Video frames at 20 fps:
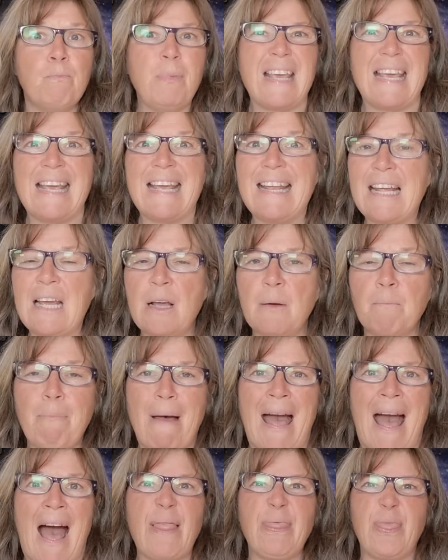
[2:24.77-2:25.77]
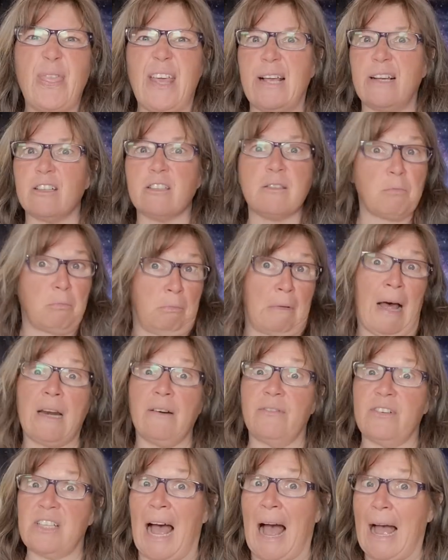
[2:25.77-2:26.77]
eating bad things. A lot
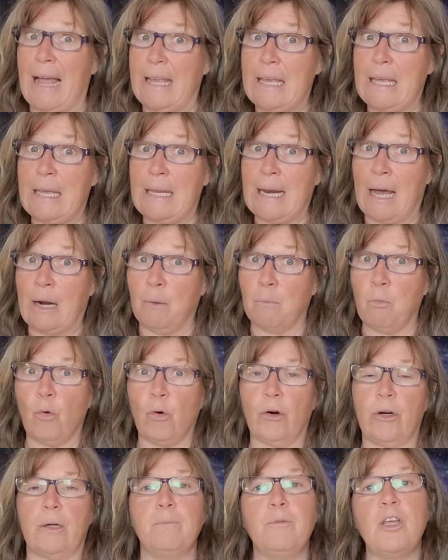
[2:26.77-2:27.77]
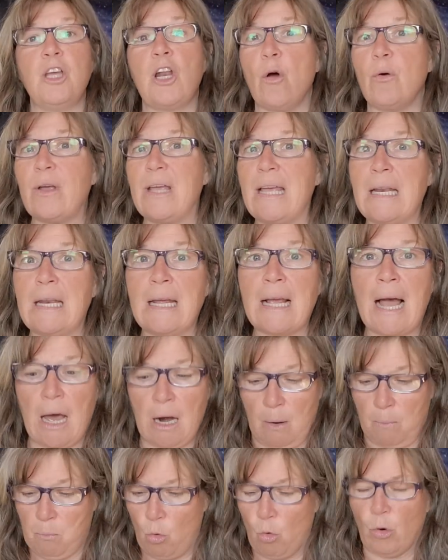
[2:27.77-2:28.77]
of us, I eat out of boredom, you know, eating
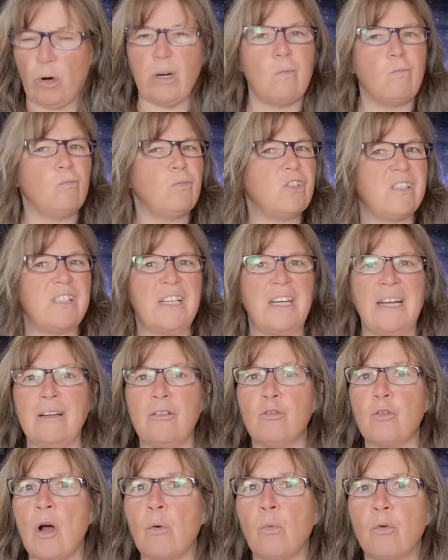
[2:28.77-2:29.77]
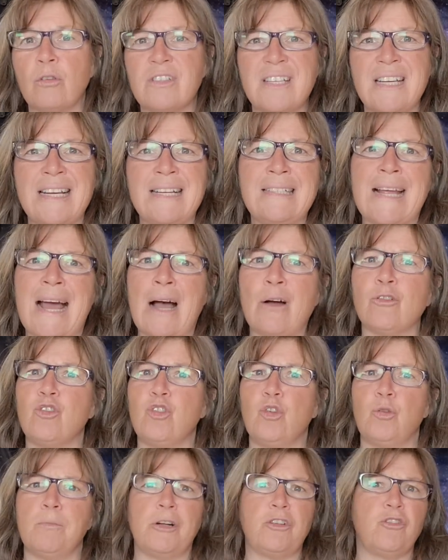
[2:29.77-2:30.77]
out of boredom, sitting down
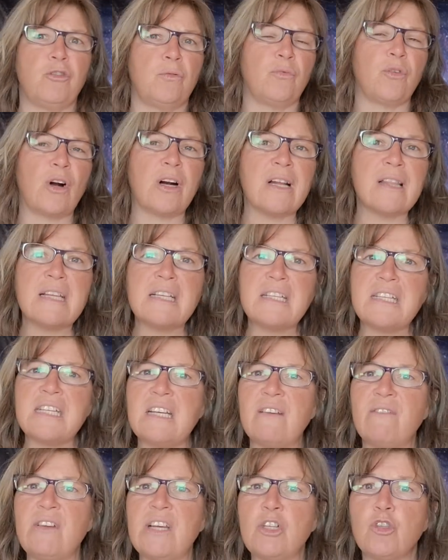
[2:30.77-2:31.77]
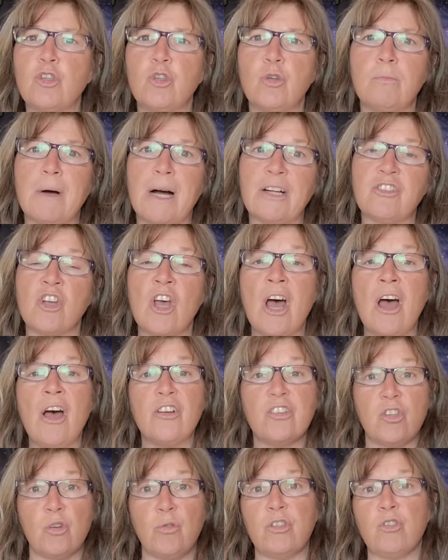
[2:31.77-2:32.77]
too much, in front of the TV too much.
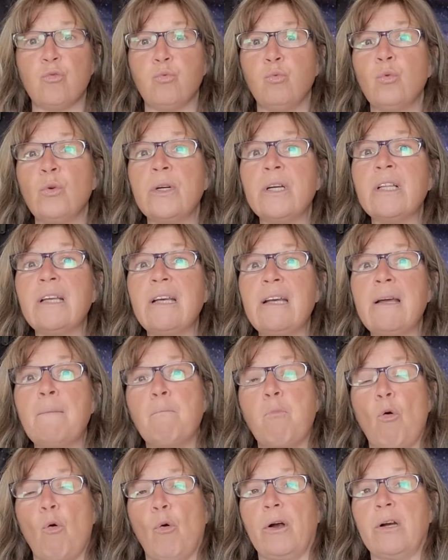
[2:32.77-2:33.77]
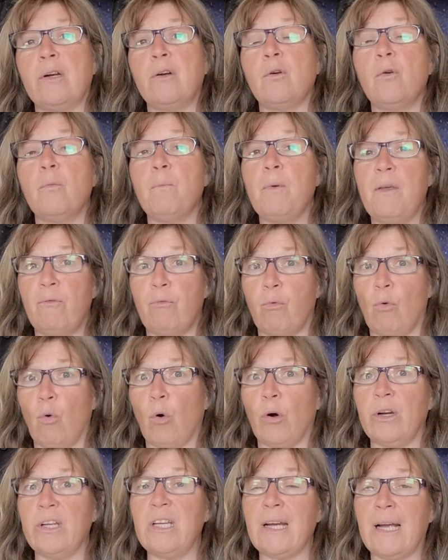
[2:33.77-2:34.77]
So it's really important
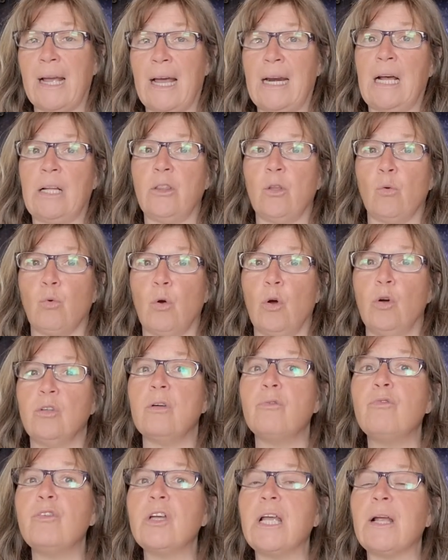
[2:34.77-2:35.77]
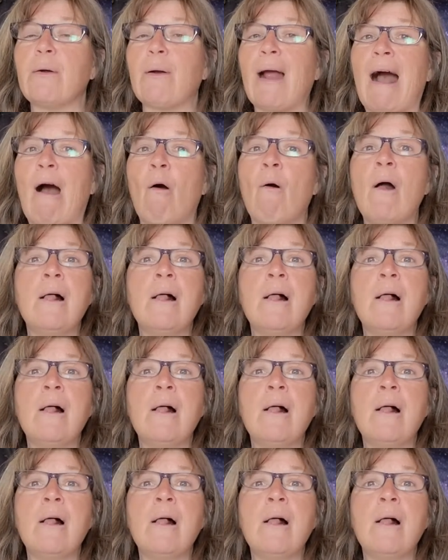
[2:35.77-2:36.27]
before you get on the road to figure out